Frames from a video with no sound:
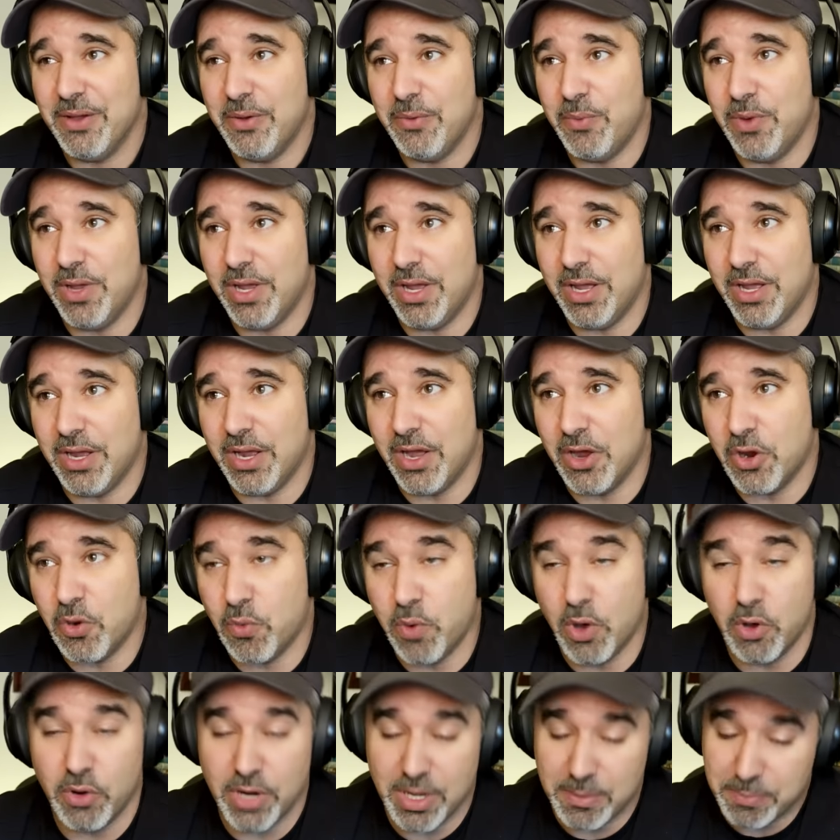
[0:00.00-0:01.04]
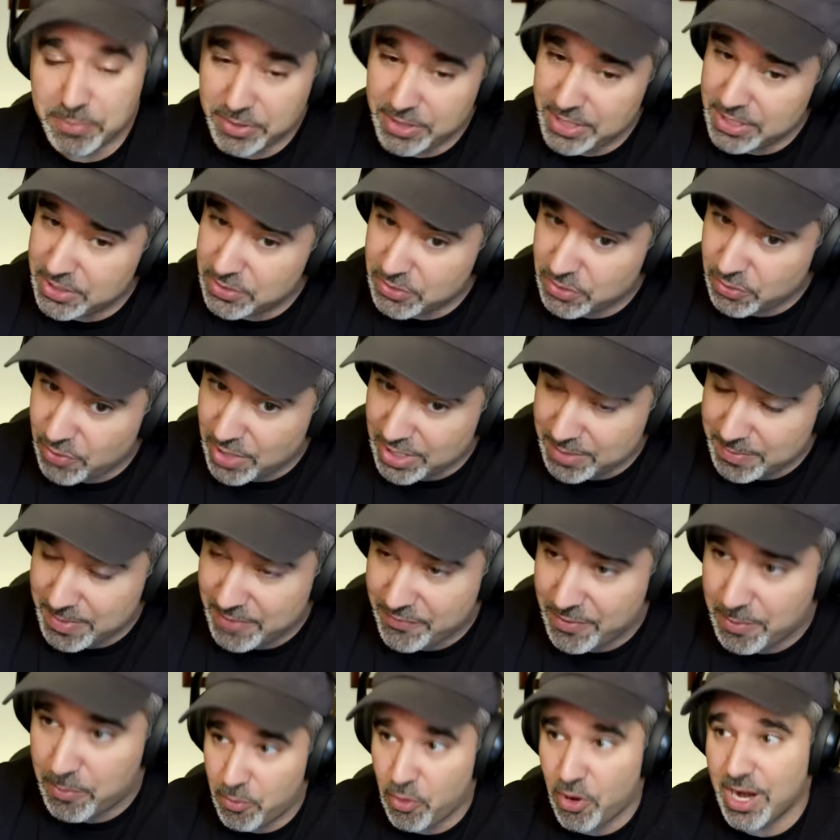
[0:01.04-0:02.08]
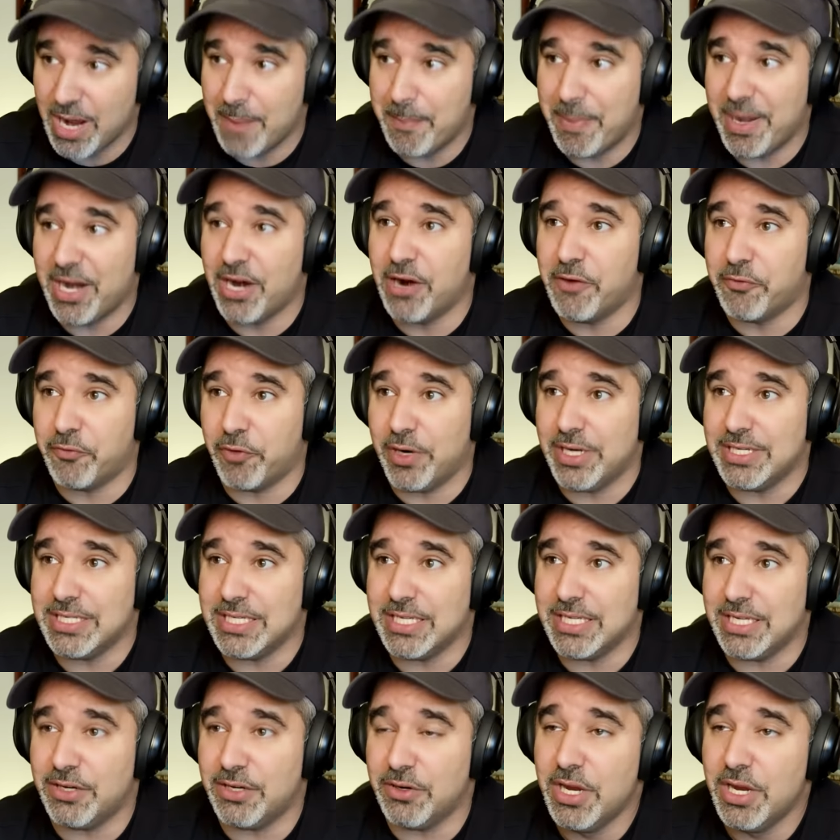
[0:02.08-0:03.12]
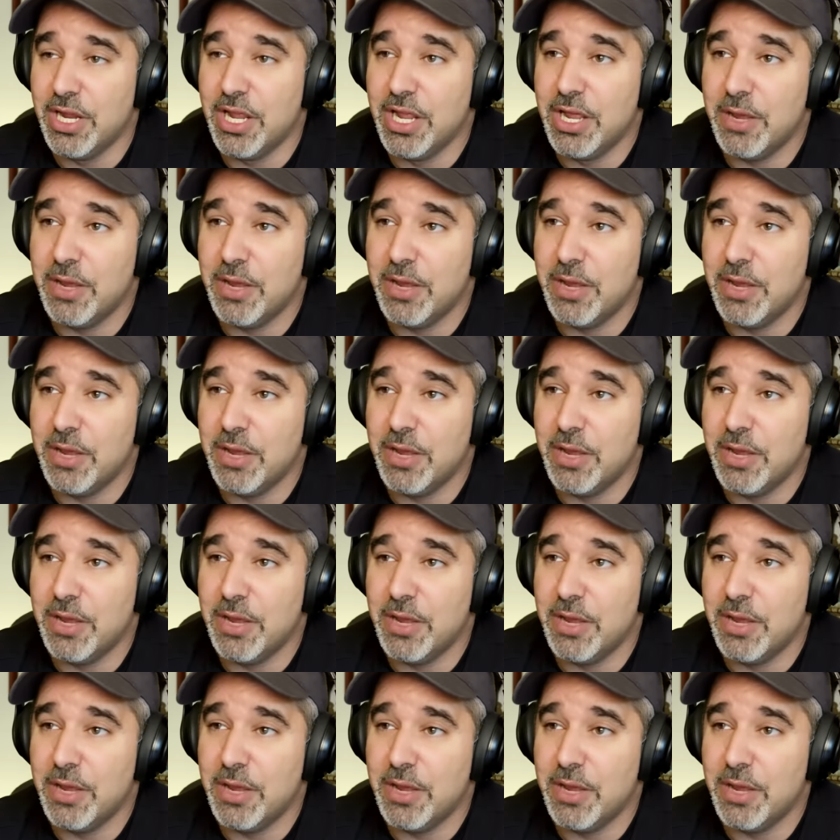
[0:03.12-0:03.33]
a, a quote, and please correct me if wrong, I'm paraphrasing here,